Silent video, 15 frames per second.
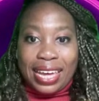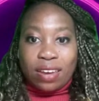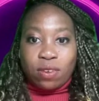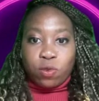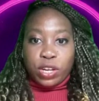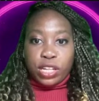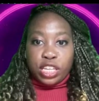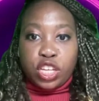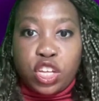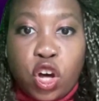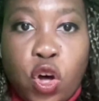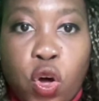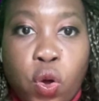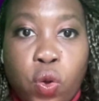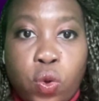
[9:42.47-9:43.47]
It really
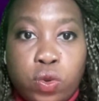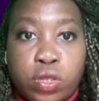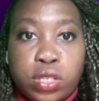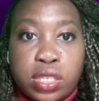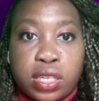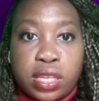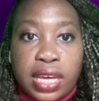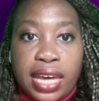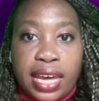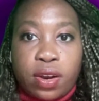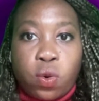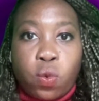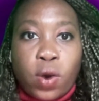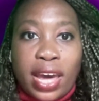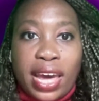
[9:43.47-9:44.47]
goes in
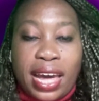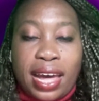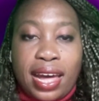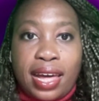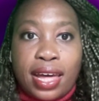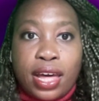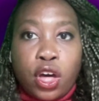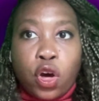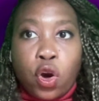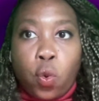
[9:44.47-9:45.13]
a way